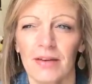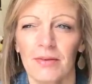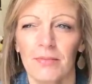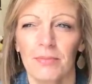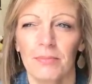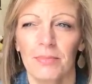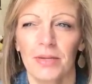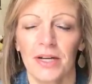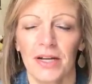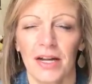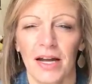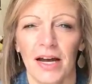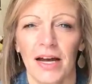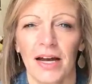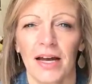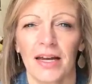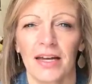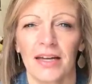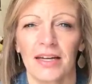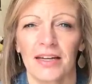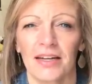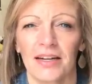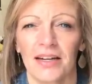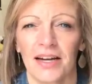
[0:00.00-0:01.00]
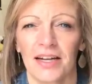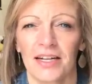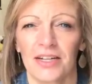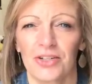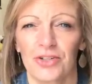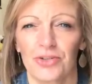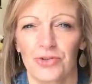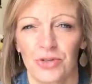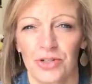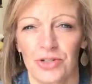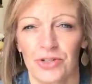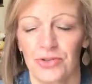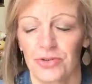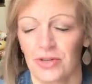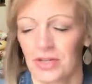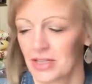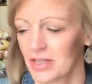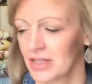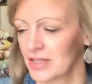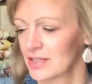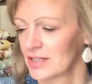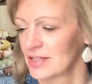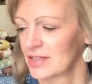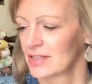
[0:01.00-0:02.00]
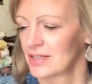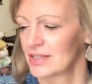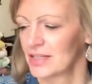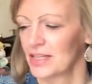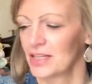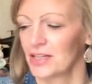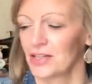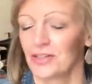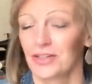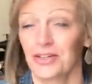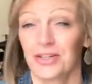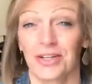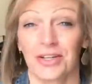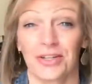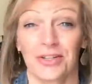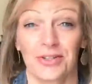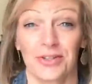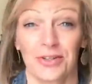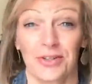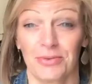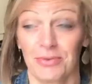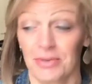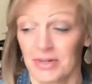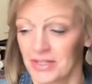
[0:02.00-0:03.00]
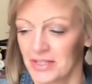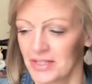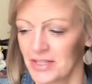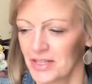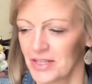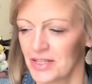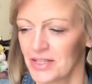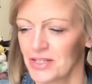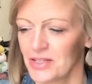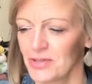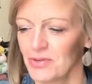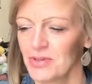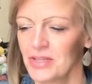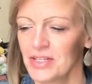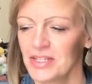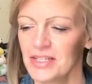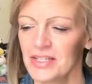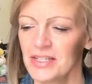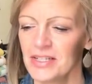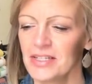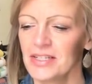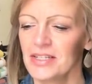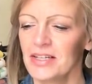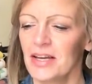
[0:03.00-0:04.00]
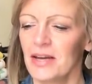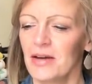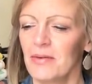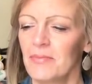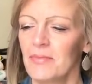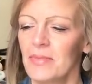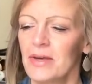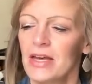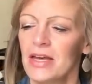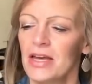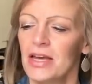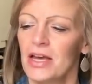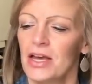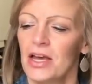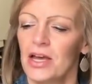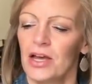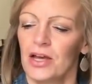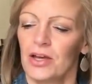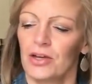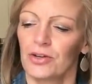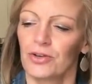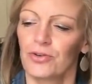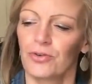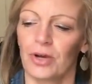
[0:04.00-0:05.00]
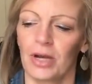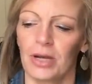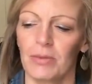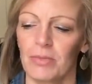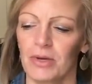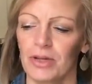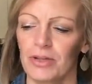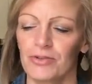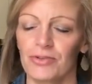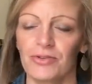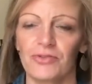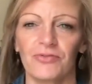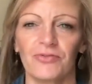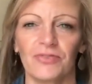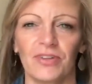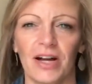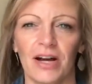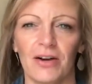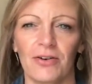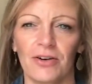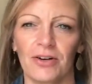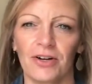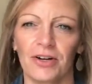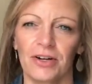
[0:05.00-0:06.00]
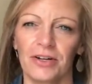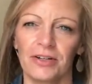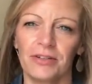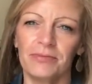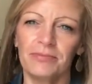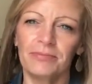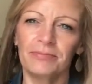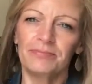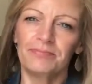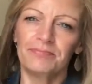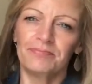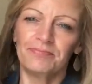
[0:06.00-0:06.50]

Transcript: but I, I enjoy doing this and seeing the look. So you wanna see this one? This is um, grandmother's flower garden.